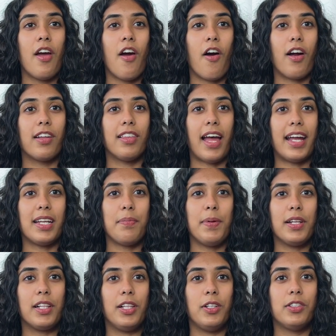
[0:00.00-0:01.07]
Our lineup
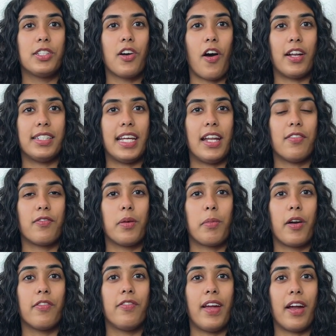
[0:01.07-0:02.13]
includes content from
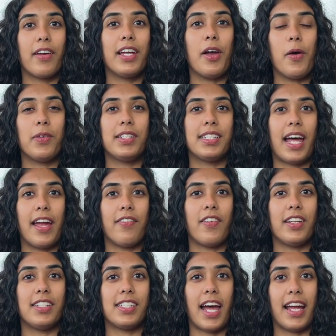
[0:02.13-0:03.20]
our very own
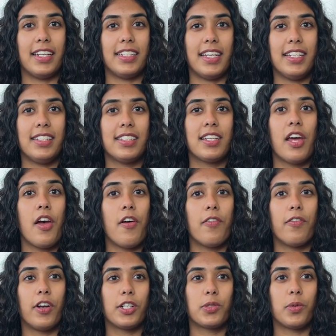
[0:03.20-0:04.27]
SciFun scientists,
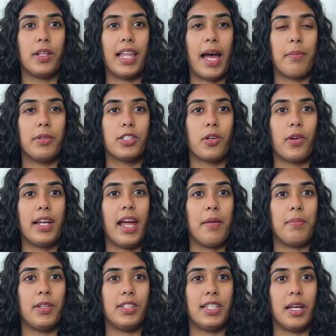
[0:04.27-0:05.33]
virtual laboratory
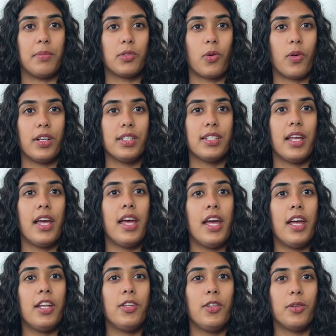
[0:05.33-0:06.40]
and museum tours,
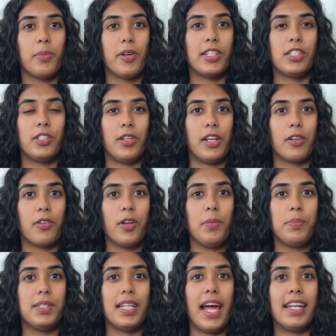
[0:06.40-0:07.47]
numerous student
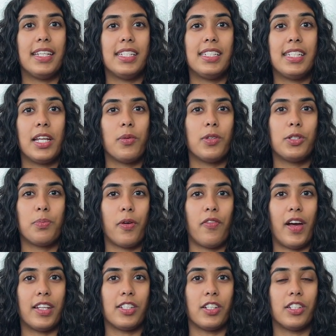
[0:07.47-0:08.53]
groups, and distinguished
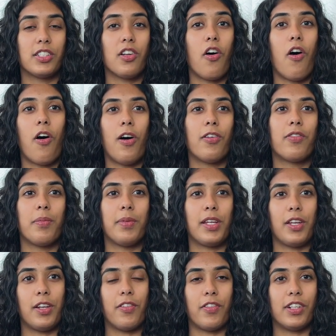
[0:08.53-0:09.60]
professors, all from the
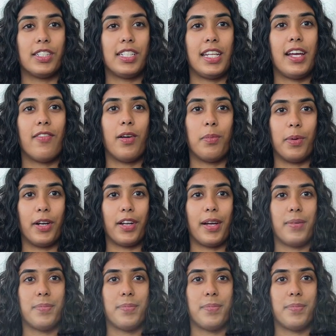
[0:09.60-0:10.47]
University of Alberta.